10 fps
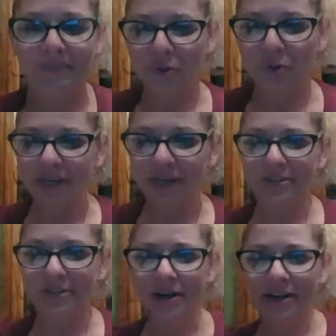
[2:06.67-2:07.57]
so we're going to get
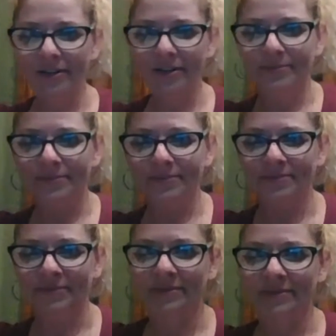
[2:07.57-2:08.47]
started.
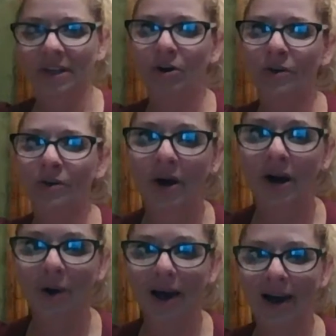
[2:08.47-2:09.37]
Oh, they went
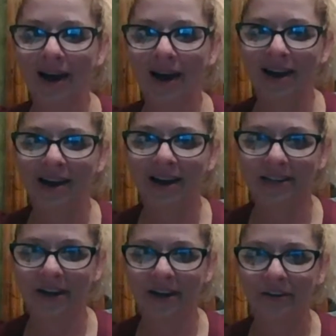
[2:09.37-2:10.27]
away. I
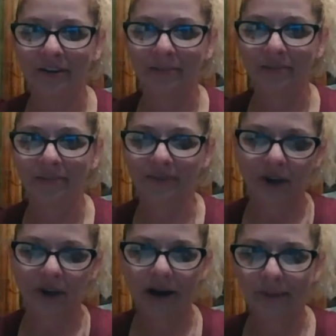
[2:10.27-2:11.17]
scared them.
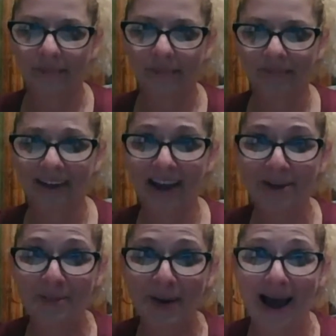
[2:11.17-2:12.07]
Okay, yay,
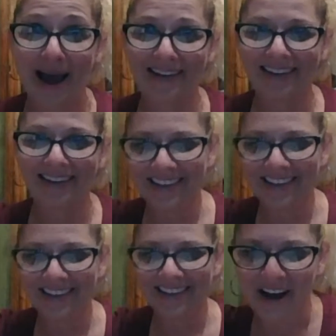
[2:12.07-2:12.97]
they're back.
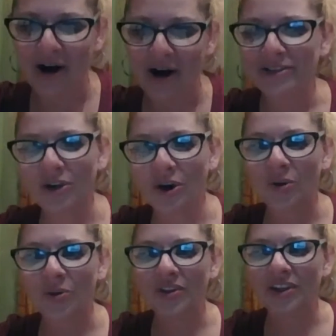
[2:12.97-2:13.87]
All right,
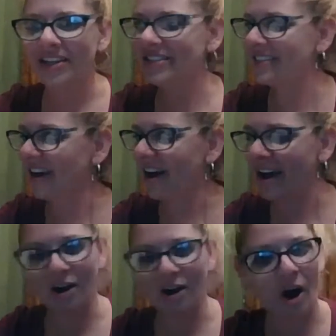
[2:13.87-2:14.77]
so this
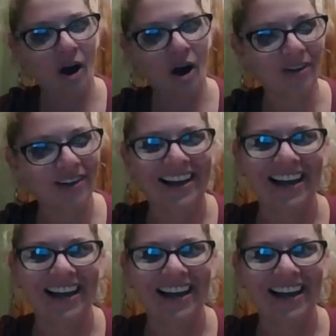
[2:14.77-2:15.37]
uh, call,